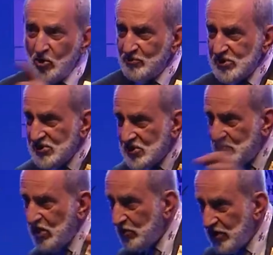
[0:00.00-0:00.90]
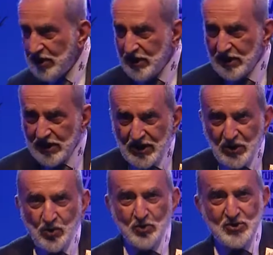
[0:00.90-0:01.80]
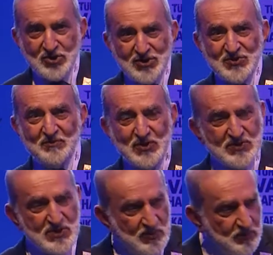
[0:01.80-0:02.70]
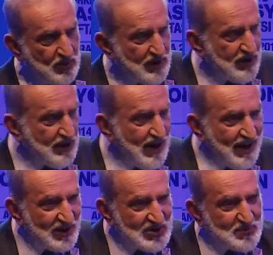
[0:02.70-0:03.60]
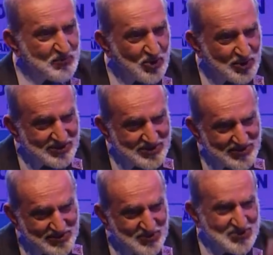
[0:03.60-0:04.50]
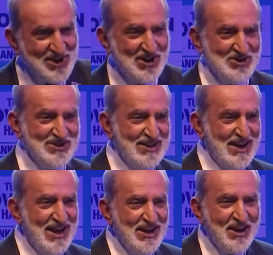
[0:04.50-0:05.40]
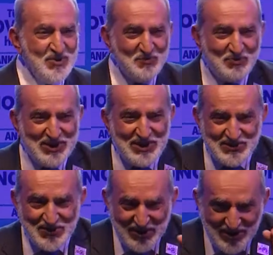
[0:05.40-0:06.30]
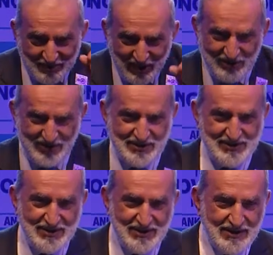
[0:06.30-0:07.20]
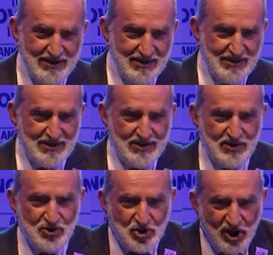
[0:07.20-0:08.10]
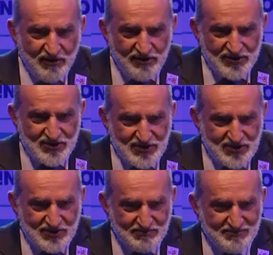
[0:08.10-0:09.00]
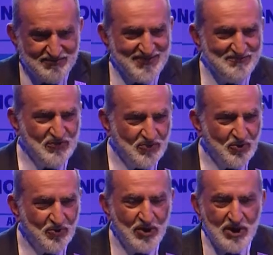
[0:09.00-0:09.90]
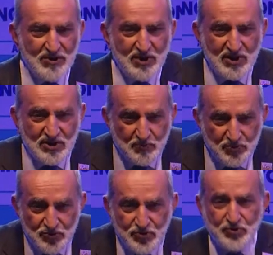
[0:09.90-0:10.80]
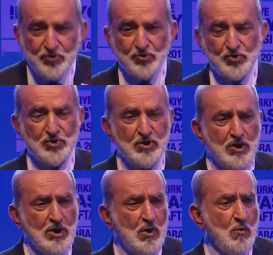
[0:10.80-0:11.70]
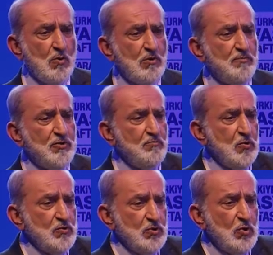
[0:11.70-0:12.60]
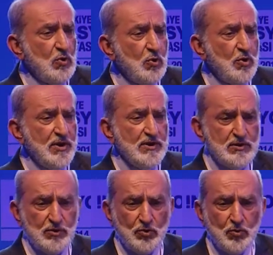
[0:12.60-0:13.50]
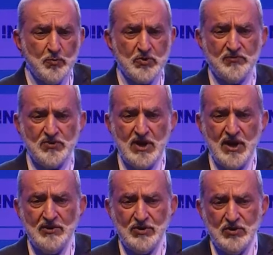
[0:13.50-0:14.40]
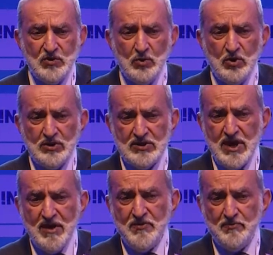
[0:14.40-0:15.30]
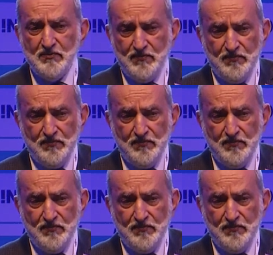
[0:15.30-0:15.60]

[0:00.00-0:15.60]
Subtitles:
you're all business people here, or the sons of business people in here. A Porters Association, can you please think about this? The charity system before that has produced one of the most glorious groups of scientists the world has ever